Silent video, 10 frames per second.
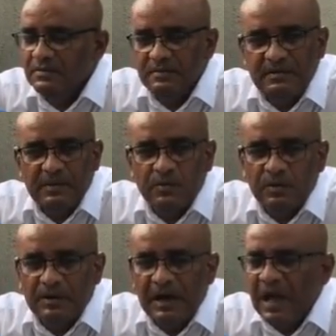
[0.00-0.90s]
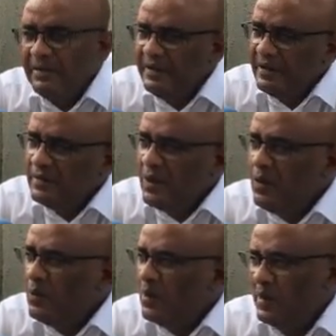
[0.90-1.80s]
No, I did
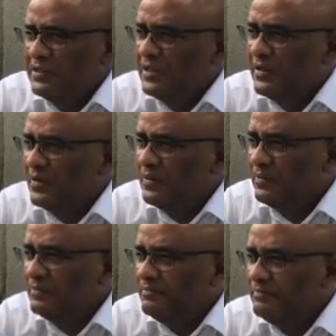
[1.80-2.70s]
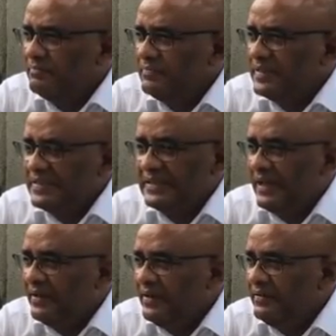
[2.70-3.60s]
not want to say
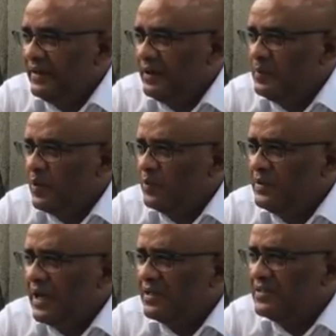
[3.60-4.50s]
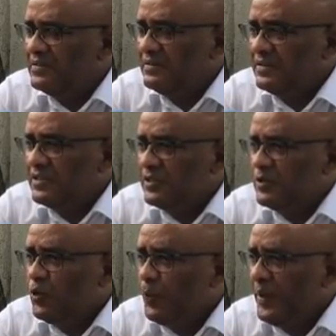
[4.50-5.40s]
anything about that
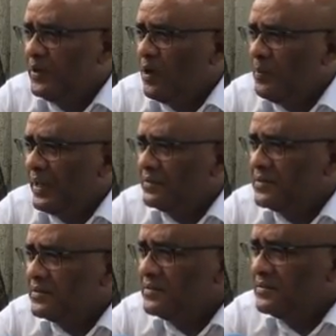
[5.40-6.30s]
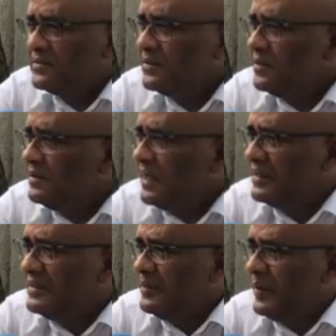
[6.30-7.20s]
stupid comment that
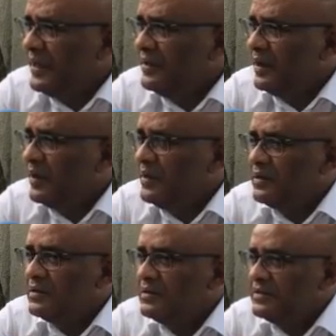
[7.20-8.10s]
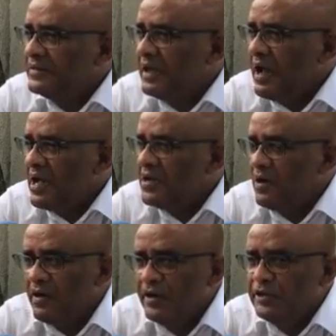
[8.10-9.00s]
he made. And
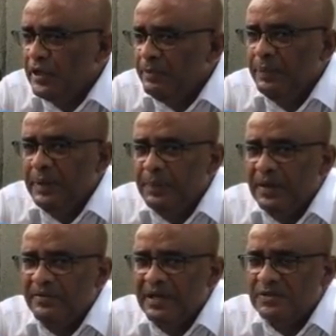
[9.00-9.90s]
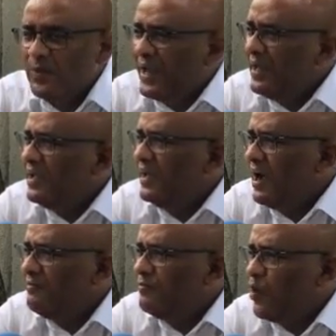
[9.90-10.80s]
urging people, that's why I
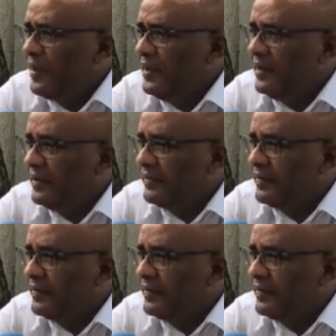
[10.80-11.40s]
avoided it,